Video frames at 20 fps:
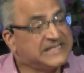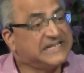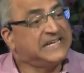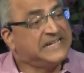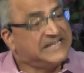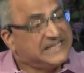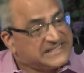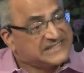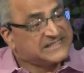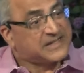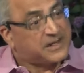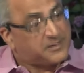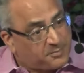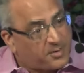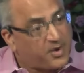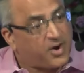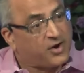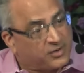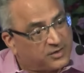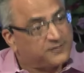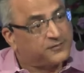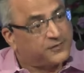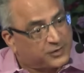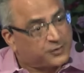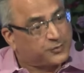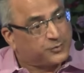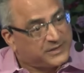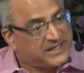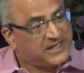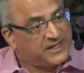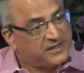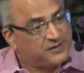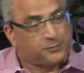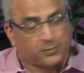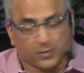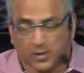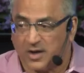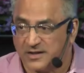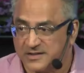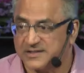is a part of the creative
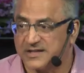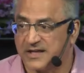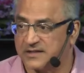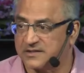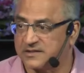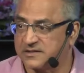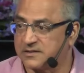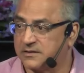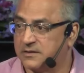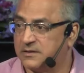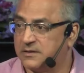process,